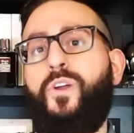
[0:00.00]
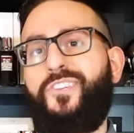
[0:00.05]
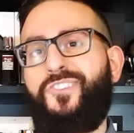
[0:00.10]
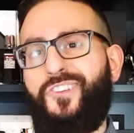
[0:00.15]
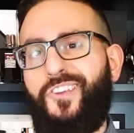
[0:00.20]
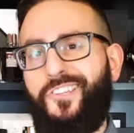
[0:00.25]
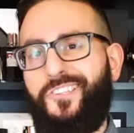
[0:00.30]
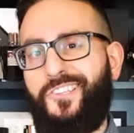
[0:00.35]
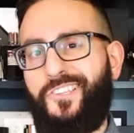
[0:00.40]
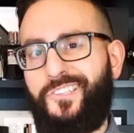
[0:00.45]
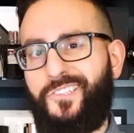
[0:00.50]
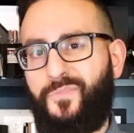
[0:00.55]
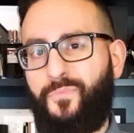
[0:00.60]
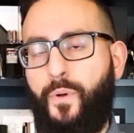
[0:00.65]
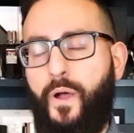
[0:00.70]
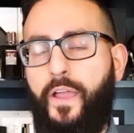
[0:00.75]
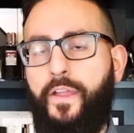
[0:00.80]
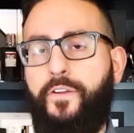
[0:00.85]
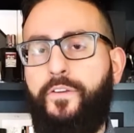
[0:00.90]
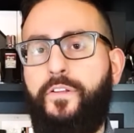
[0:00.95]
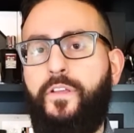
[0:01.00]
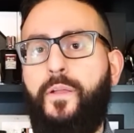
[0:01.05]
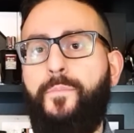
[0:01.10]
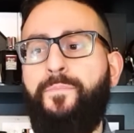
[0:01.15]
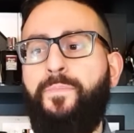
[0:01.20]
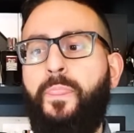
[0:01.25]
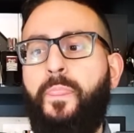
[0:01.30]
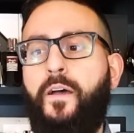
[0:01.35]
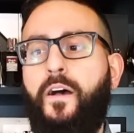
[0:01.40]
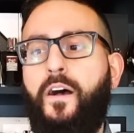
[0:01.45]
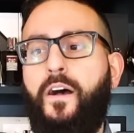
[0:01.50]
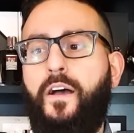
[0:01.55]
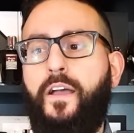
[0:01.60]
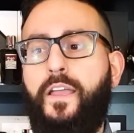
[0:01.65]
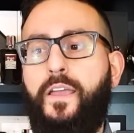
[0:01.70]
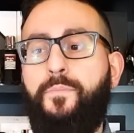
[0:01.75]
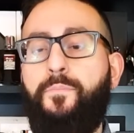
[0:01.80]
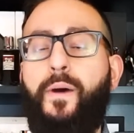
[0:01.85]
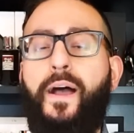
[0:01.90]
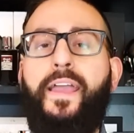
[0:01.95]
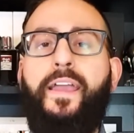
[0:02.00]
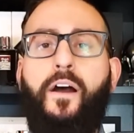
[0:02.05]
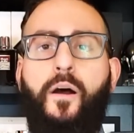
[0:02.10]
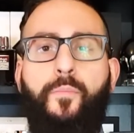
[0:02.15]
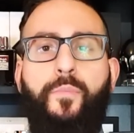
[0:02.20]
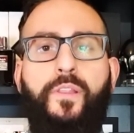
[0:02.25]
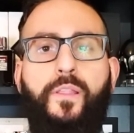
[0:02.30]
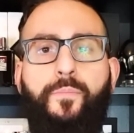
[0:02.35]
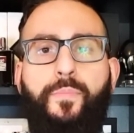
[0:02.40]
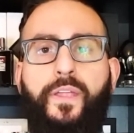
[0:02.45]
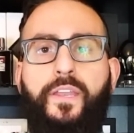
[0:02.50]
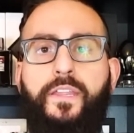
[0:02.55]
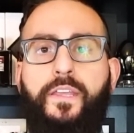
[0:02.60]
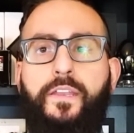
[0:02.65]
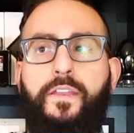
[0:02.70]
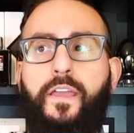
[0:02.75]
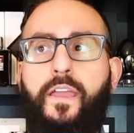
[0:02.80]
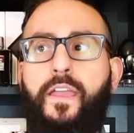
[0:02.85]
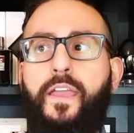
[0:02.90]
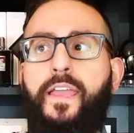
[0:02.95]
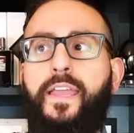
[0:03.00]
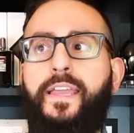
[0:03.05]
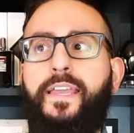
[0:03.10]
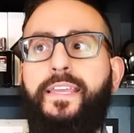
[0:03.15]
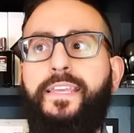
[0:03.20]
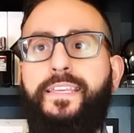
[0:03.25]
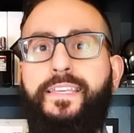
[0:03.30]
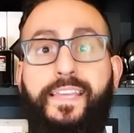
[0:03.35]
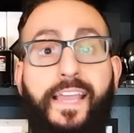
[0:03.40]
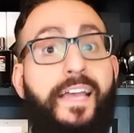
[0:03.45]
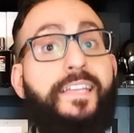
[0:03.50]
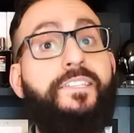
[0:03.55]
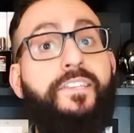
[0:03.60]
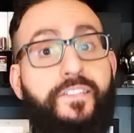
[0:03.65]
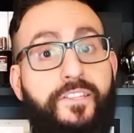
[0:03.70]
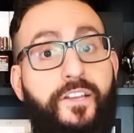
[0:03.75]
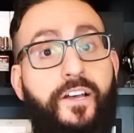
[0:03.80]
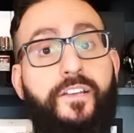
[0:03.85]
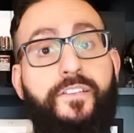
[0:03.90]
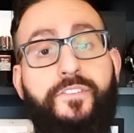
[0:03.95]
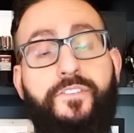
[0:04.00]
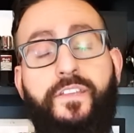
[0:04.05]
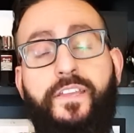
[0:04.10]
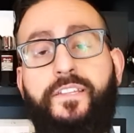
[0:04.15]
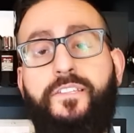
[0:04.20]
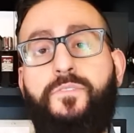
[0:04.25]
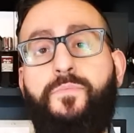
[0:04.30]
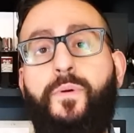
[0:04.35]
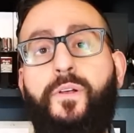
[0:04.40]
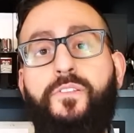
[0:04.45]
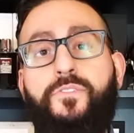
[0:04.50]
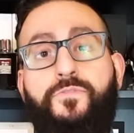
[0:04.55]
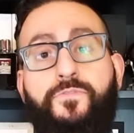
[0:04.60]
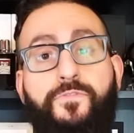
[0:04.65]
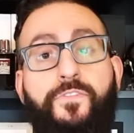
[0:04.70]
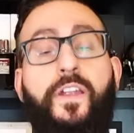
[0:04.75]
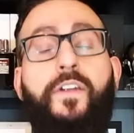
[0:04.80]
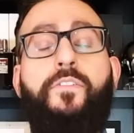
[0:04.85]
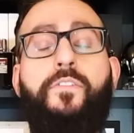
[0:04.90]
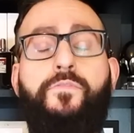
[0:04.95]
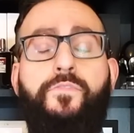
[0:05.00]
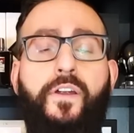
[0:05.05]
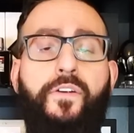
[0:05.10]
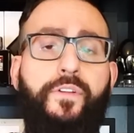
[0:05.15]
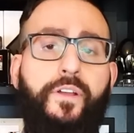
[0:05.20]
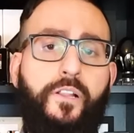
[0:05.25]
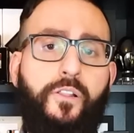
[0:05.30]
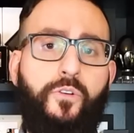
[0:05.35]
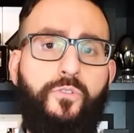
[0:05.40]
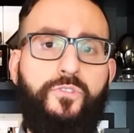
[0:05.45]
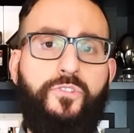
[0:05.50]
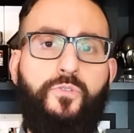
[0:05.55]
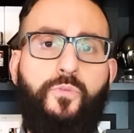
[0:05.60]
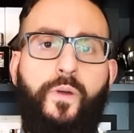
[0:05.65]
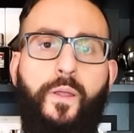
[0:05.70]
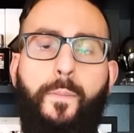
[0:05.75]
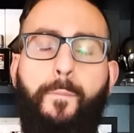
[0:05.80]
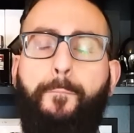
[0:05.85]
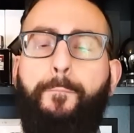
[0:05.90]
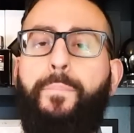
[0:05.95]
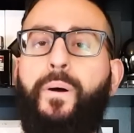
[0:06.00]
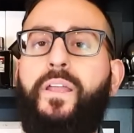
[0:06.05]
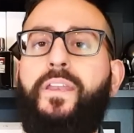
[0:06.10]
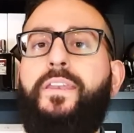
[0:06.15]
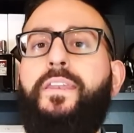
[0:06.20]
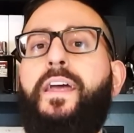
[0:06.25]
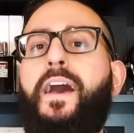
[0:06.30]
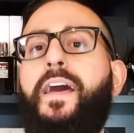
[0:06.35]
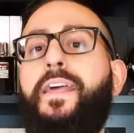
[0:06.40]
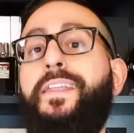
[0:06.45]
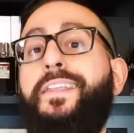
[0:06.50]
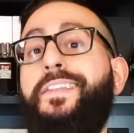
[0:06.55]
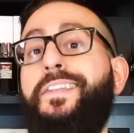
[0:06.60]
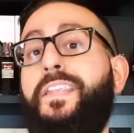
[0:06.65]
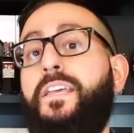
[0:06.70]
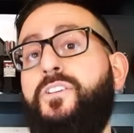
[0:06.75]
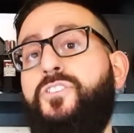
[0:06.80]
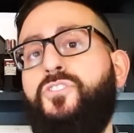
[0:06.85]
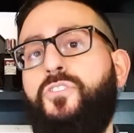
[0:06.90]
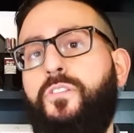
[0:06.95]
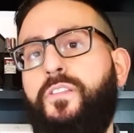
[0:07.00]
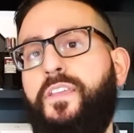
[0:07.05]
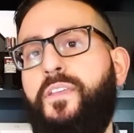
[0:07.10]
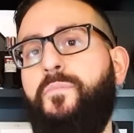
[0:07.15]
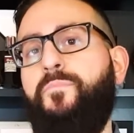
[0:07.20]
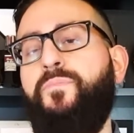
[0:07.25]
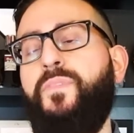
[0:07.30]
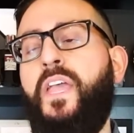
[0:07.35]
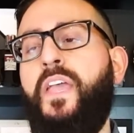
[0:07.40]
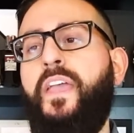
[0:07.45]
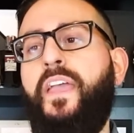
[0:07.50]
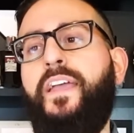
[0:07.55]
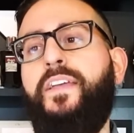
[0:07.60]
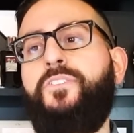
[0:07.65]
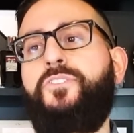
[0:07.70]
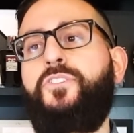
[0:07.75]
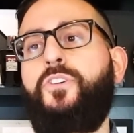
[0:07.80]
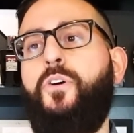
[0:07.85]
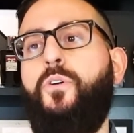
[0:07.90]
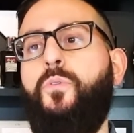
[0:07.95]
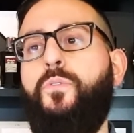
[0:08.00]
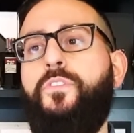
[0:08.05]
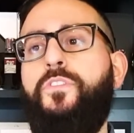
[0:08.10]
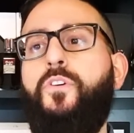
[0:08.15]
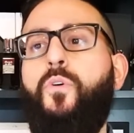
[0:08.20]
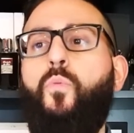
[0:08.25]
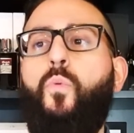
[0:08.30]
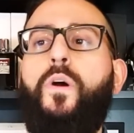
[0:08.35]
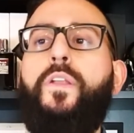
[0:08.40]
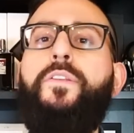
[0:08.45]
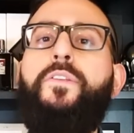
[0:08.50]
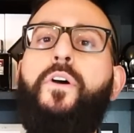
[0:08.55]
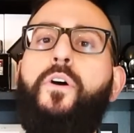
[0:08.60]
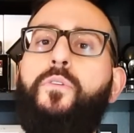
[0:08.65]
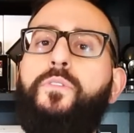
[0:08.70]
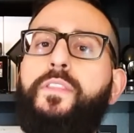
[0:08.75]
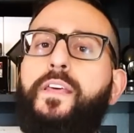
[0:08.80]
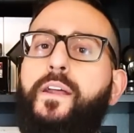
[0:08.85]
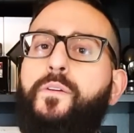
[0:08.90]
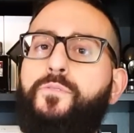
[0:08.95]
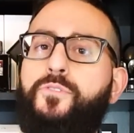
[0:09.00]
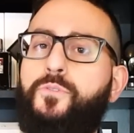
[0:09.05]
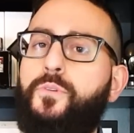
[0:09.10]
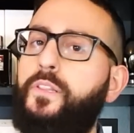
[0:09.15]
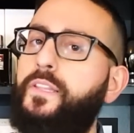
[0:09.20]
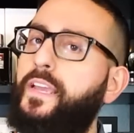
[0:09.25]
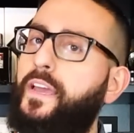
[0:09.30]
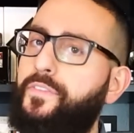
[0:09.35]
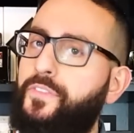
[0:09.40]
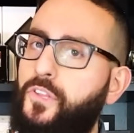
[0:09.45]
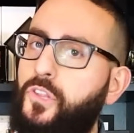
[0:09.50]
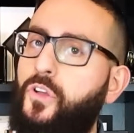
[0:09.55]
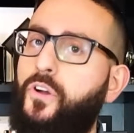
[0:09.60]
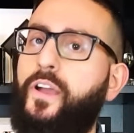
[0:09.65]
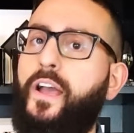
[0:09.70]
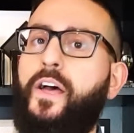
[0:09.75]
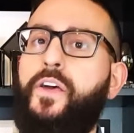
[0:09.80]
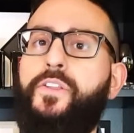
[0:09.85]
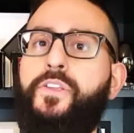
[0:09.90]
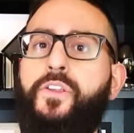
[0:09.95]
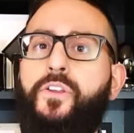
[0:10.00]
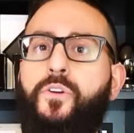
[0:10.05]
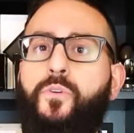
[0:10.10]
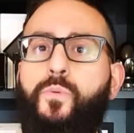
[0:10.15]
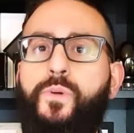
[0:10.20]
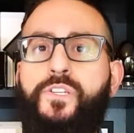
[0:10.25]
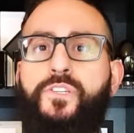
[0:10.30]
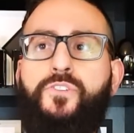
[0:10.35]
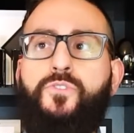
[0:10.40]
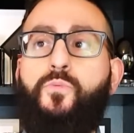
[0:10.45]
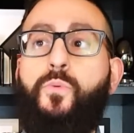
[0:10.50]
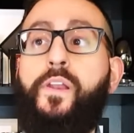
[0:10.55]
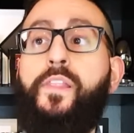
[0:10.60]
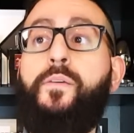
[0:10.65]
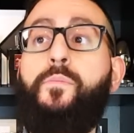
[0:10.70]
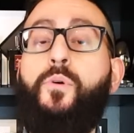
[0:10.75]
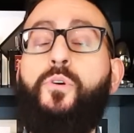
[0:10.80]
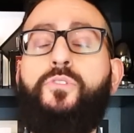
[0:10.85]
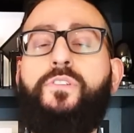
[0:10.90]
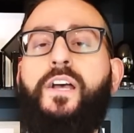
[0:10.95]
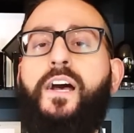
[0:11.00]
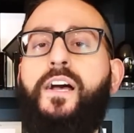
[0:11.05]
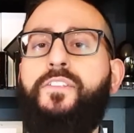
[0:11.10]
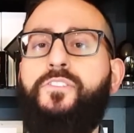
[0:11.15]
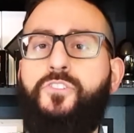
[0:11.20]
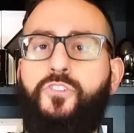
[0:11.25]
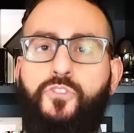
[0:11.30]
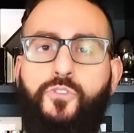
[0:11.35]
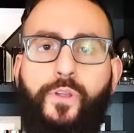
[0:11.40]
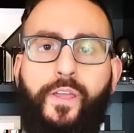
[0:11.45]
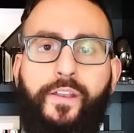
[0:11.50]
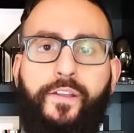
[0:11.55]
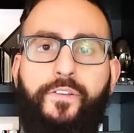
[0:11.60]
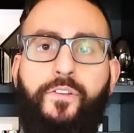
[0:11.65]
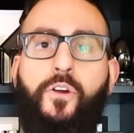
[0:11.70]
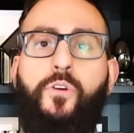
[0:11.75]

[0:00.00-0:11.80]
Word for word: which it's inspired? In my humble opinion, yes, it does. It smells very close to it, but not initially. And so the one note that I was really on the lookout here, which is one of the most concentrated